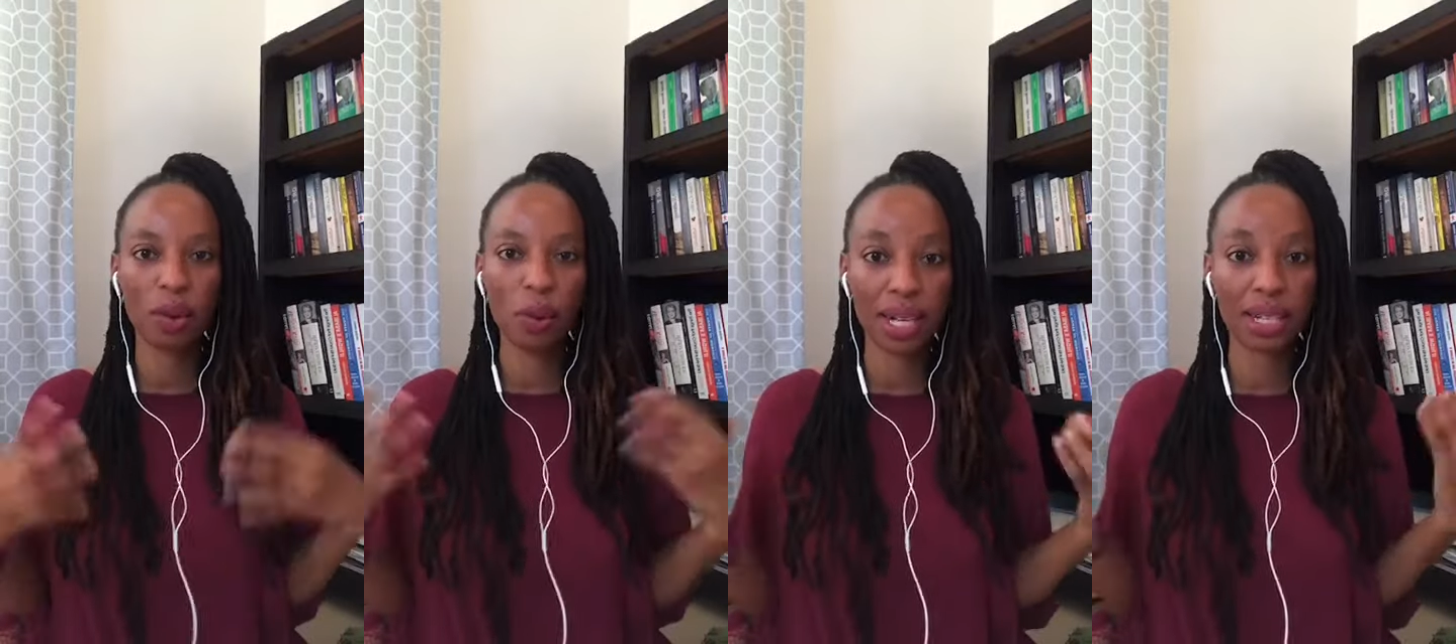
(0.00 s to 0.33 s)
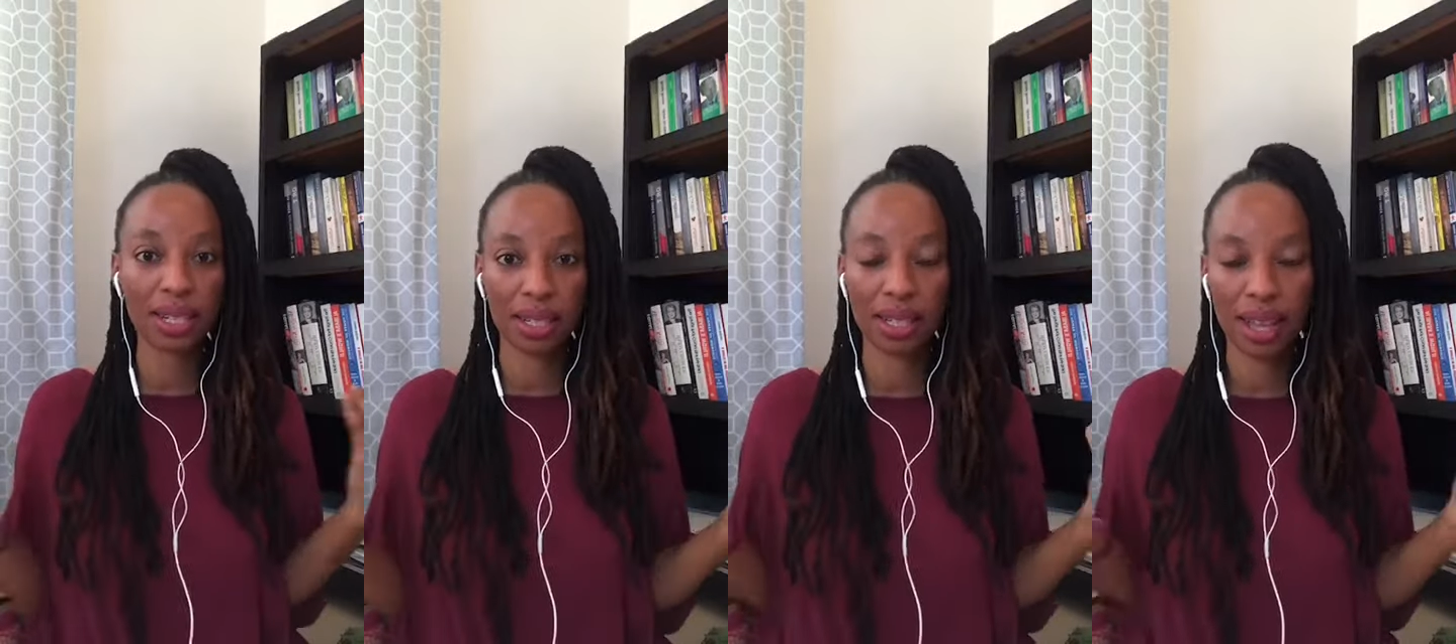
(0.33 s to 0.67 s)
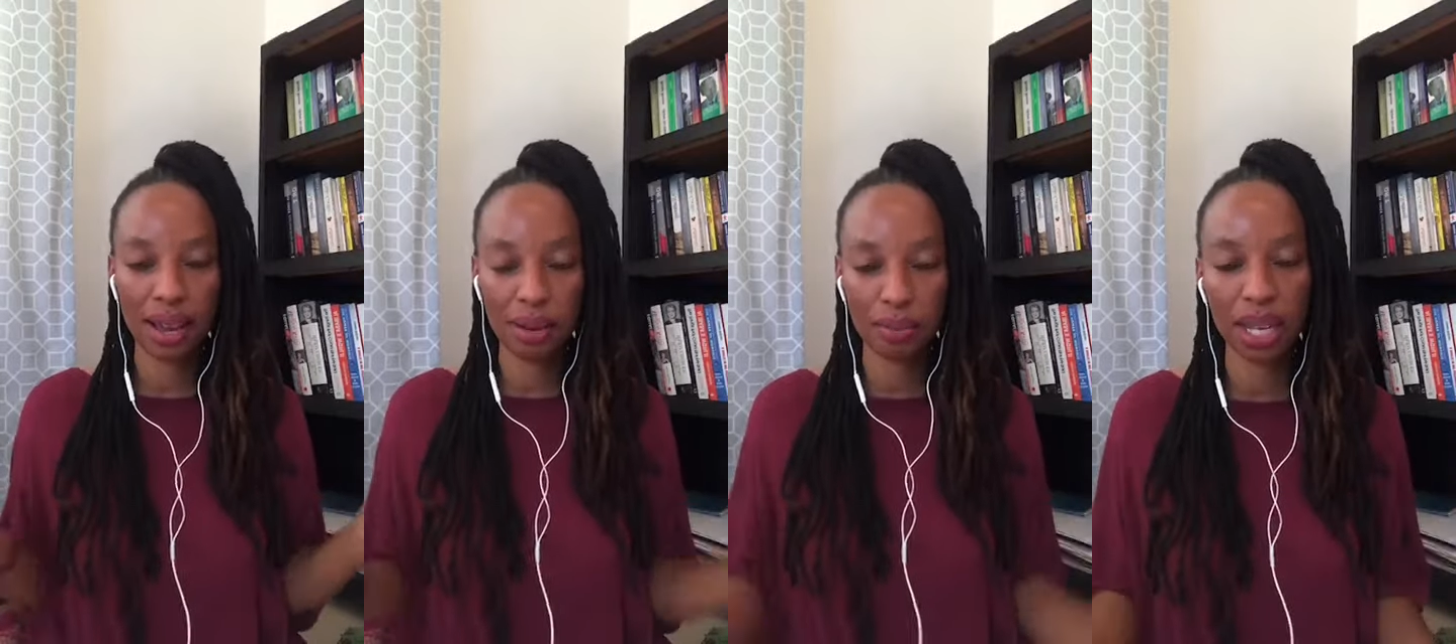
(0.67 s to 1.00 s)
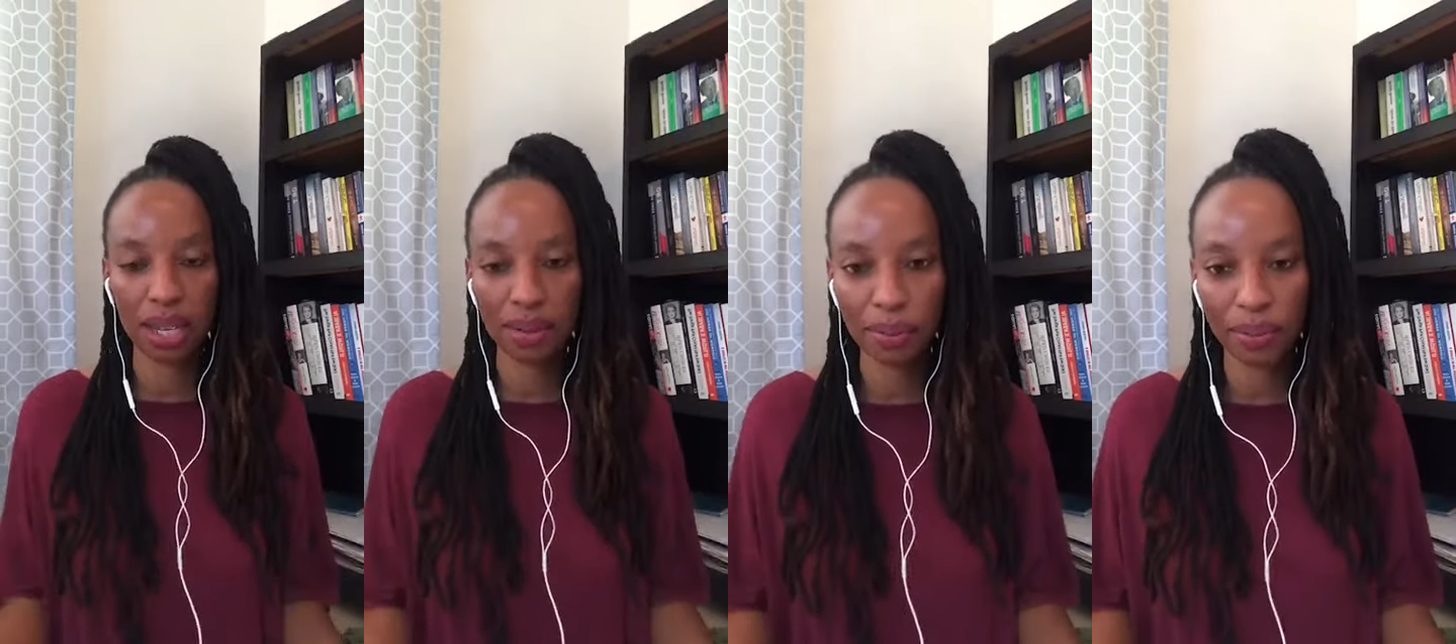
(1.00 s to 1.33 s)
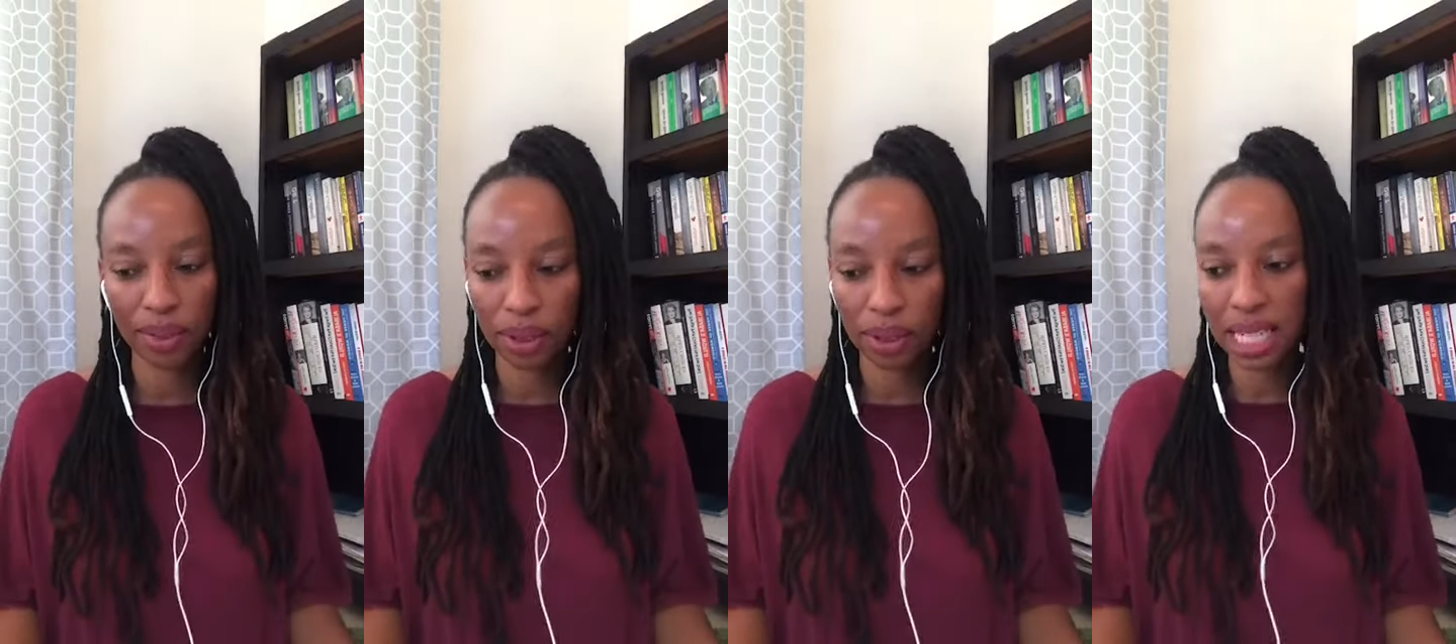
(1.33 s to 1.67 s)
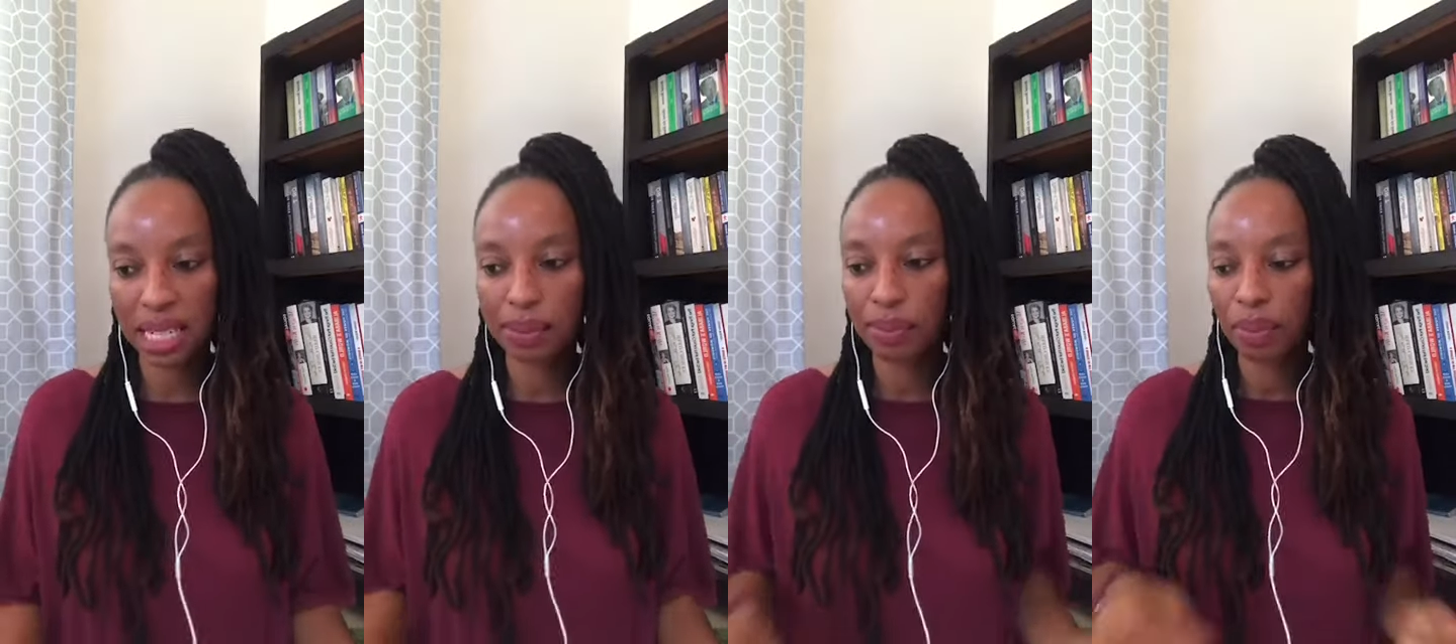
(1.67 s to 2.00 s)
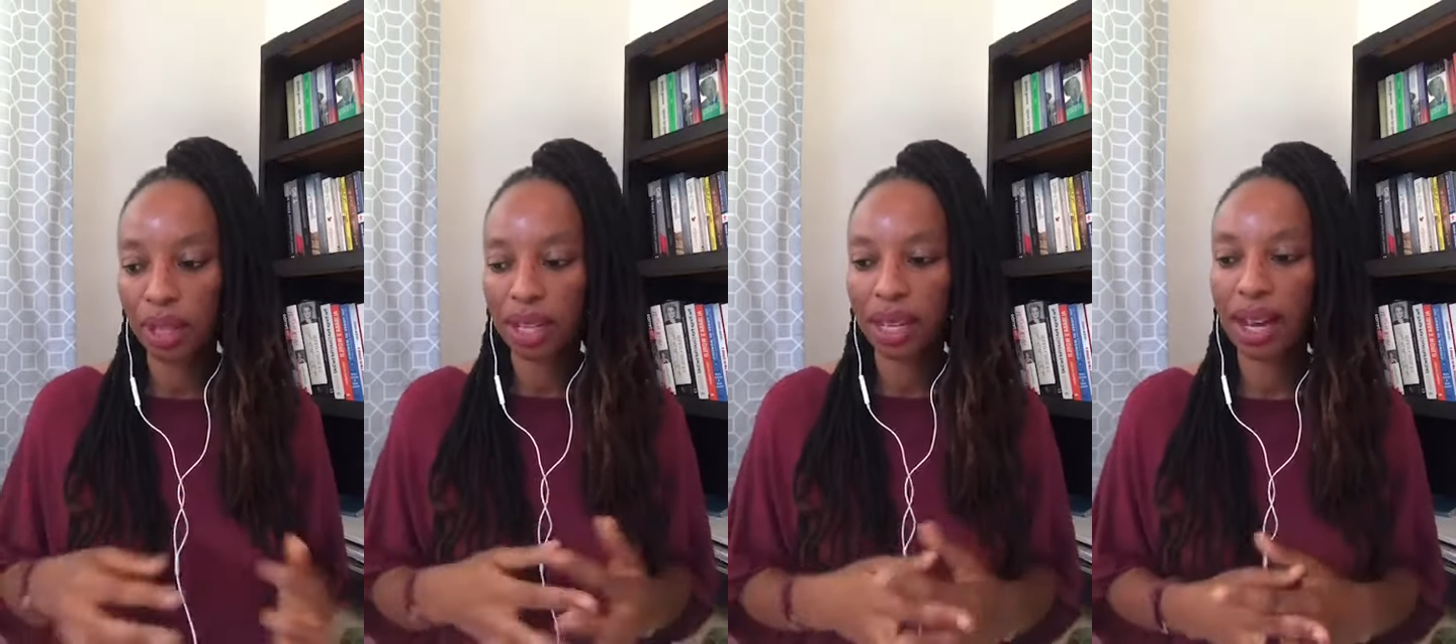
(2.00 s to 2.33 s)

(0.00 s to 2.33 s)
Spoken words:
what does that mean, right?